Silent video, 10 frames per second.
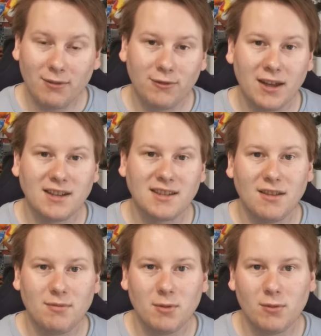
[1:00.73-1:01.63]
In fact,
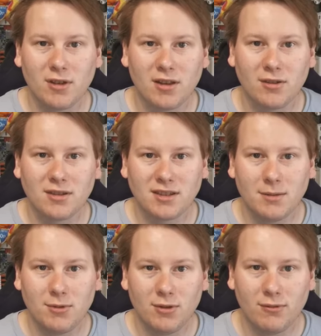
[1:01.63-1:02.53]
they've been working on a C
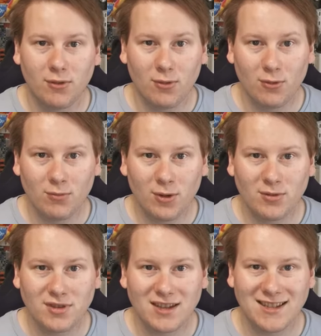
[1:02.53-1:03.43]
P U for
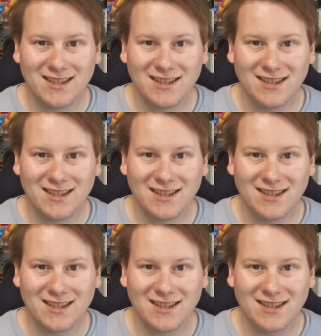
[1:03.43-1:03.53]
almost a